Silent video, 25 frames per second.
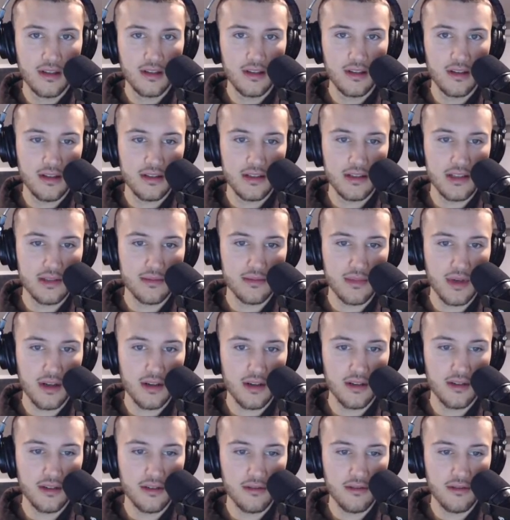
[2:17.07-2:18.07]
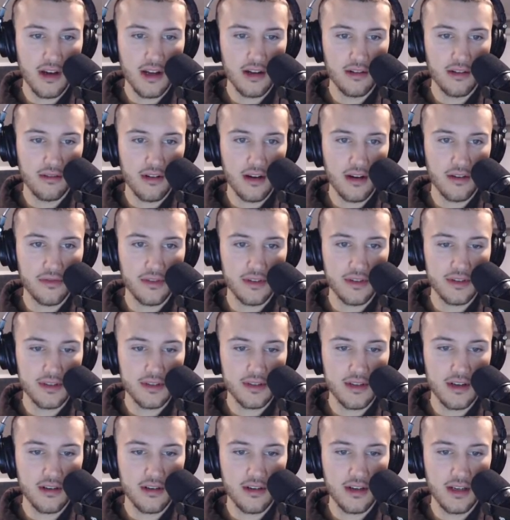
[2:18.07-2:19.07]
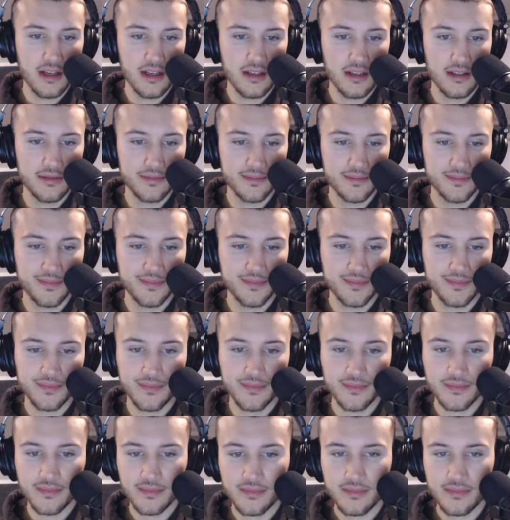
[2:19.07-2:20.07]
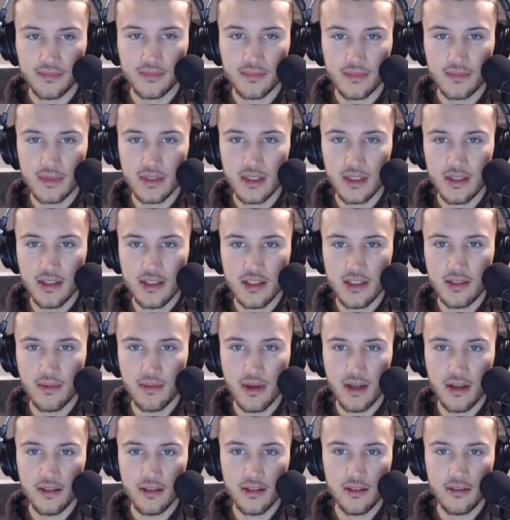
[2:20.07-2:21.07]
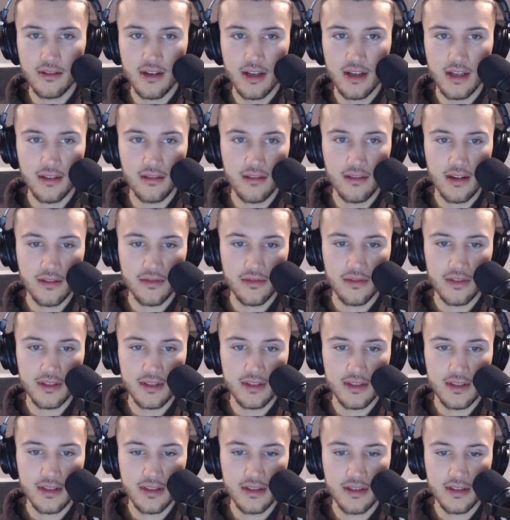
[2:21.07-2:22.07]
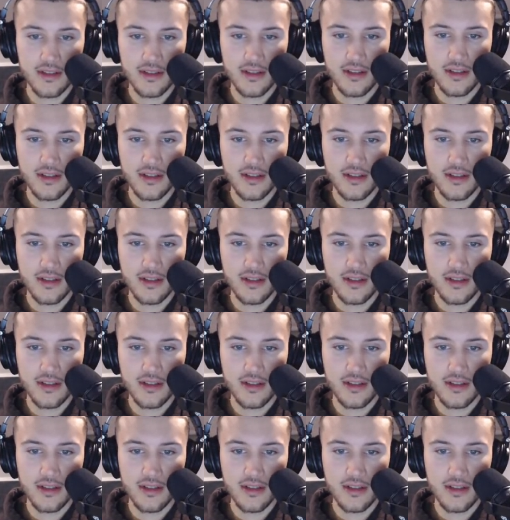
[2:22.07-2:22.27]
This is my underwriting reference. All right, this is my underwriting reference.